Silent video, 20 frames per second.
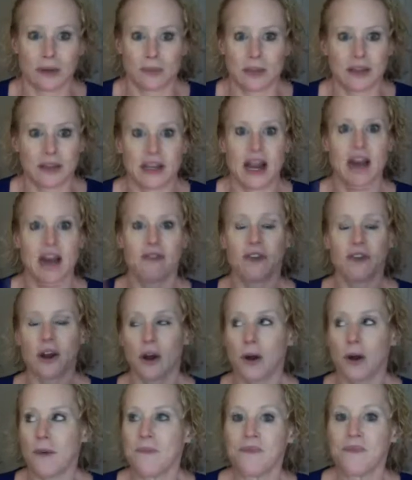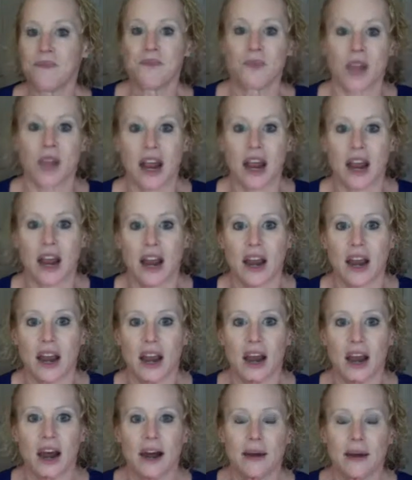a half ago,
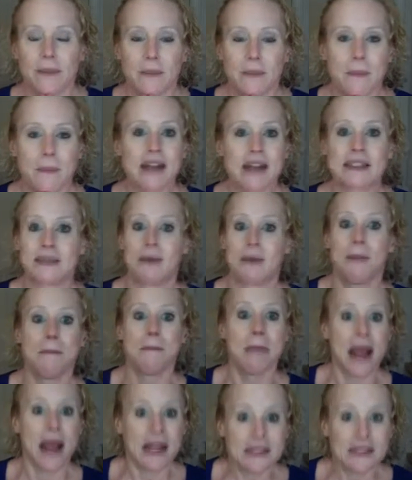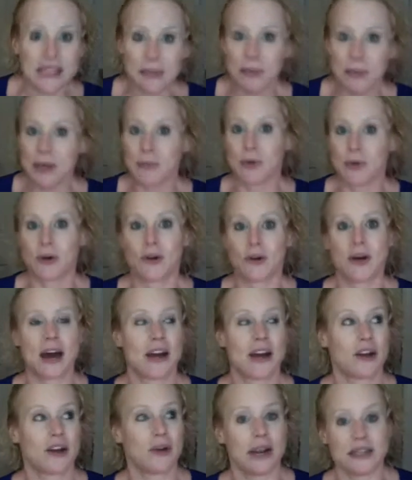and met some amazing people,
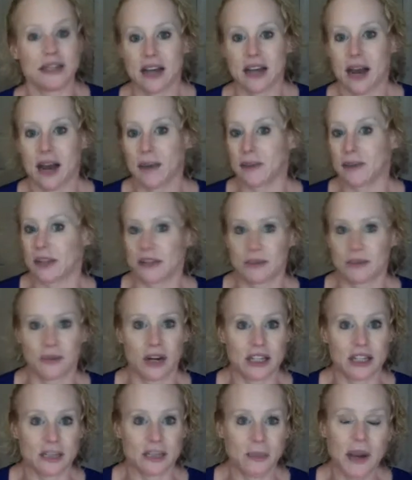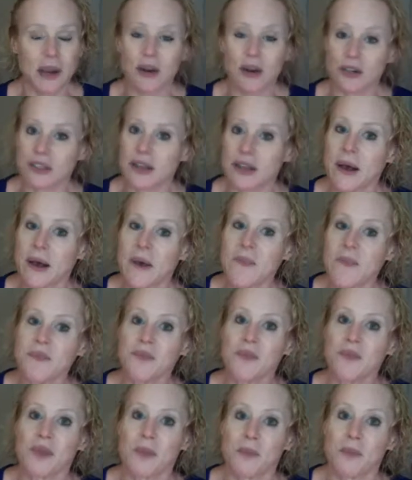had a great time, saw some great speakers,
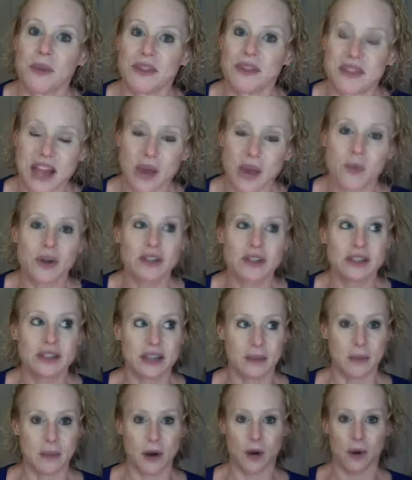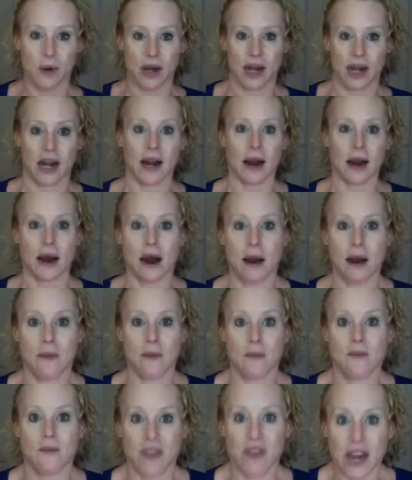but they were demoing
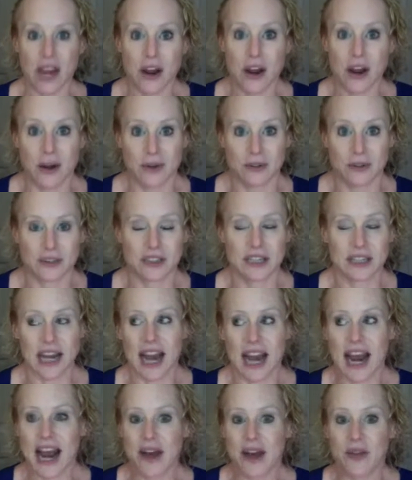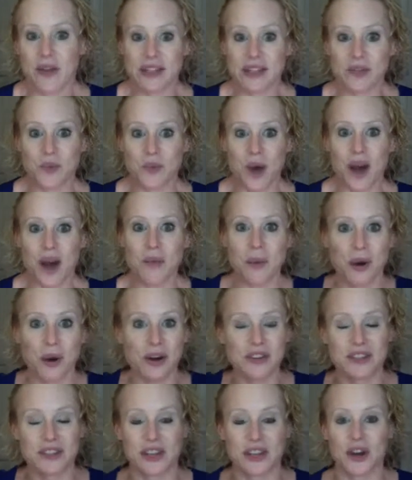videos. And this one
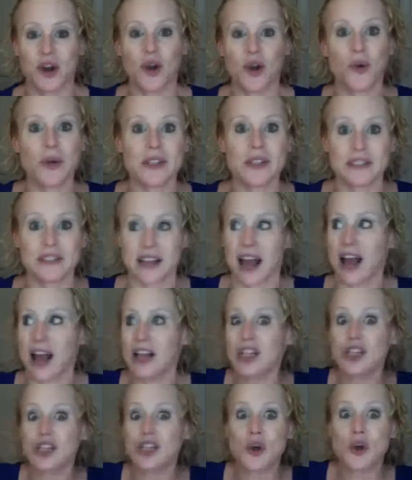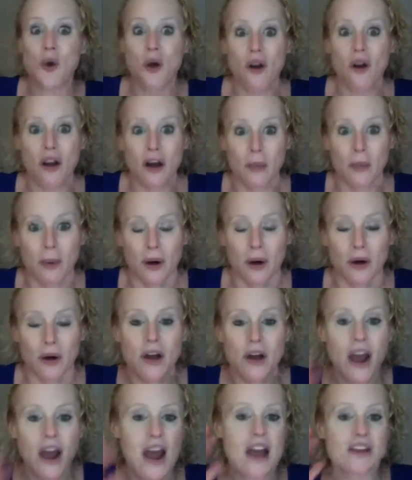person who is adorable,
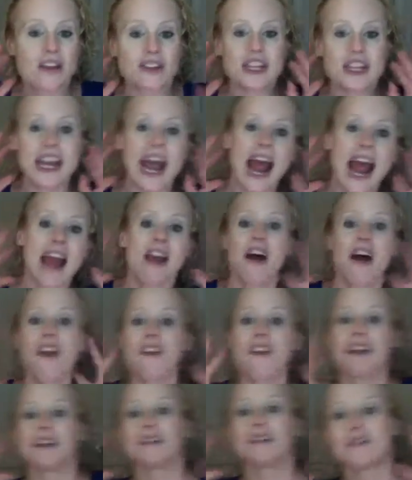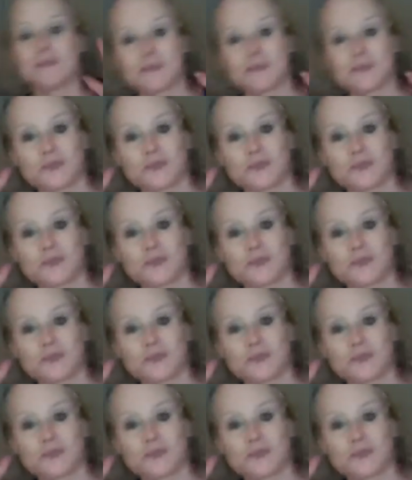she had on these